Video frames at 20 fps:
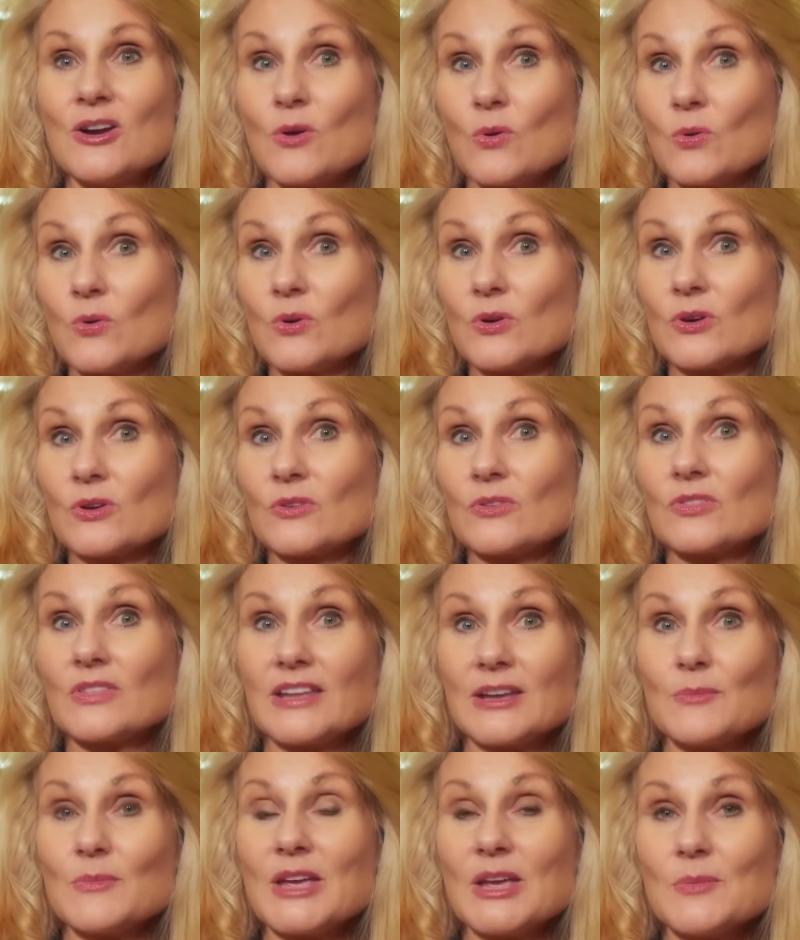Or
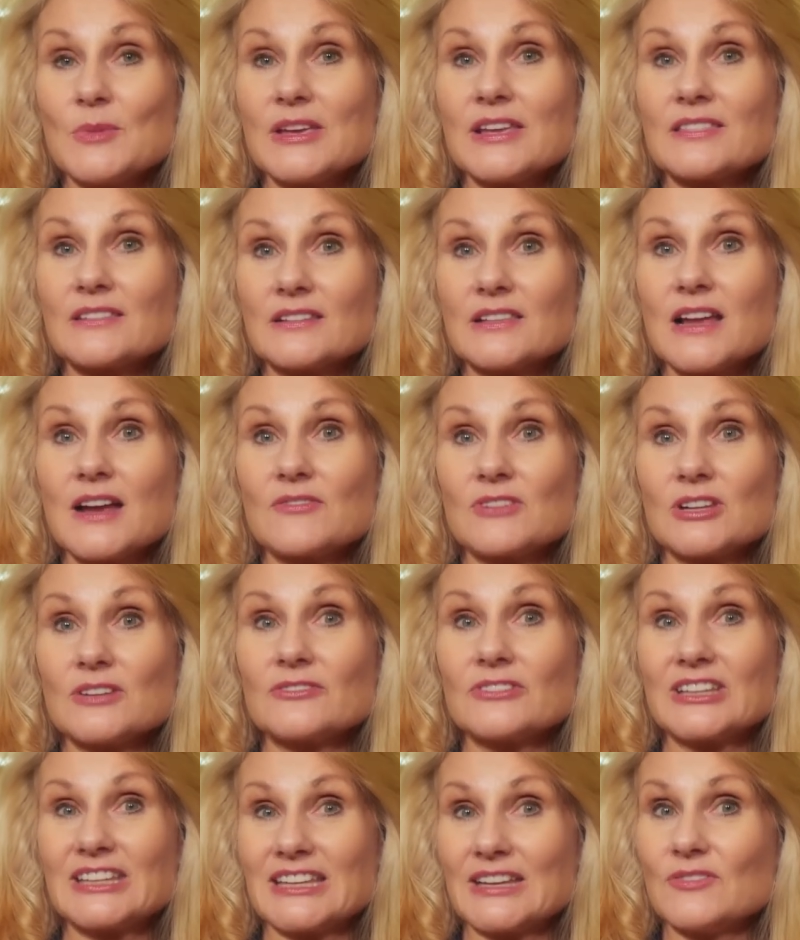they may be at the level
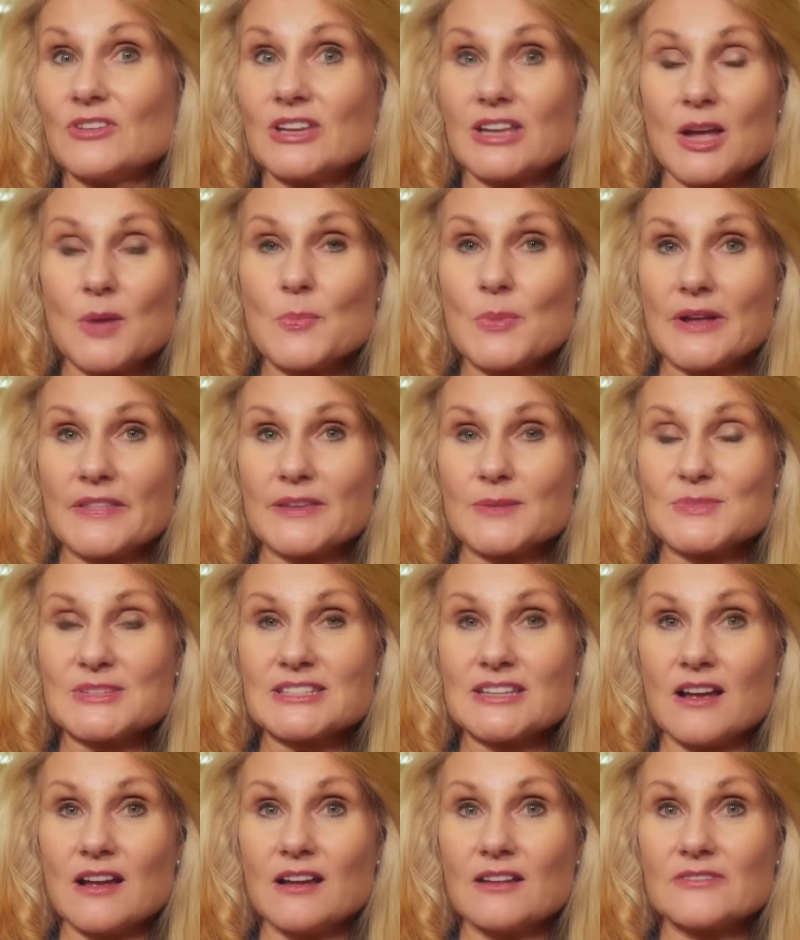of giving up on
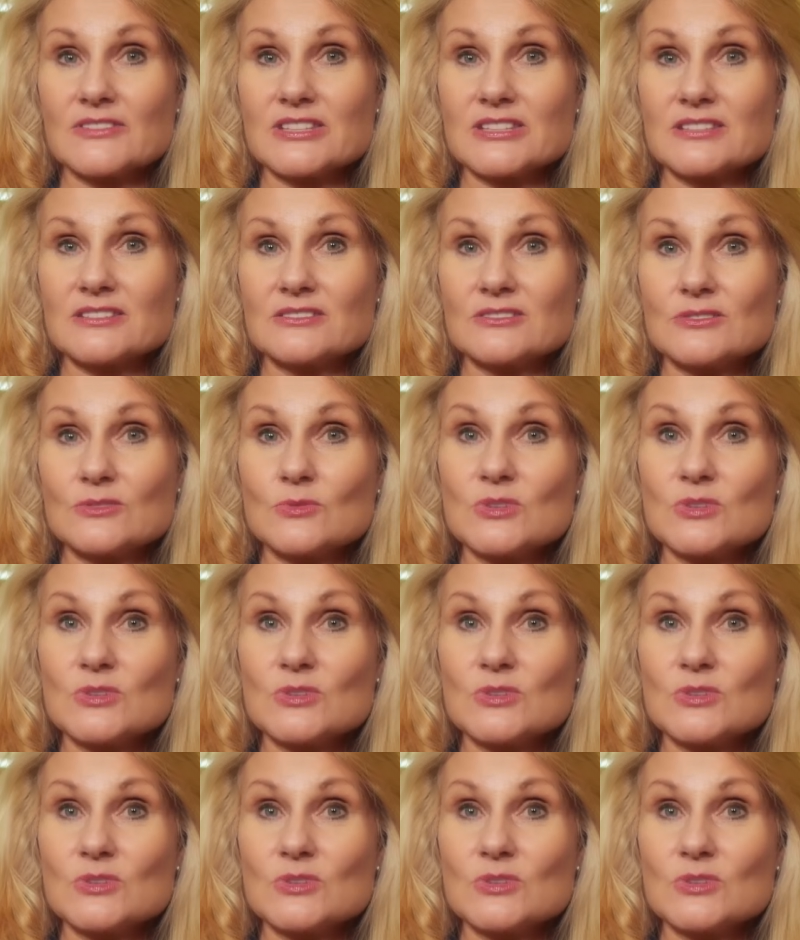themselves,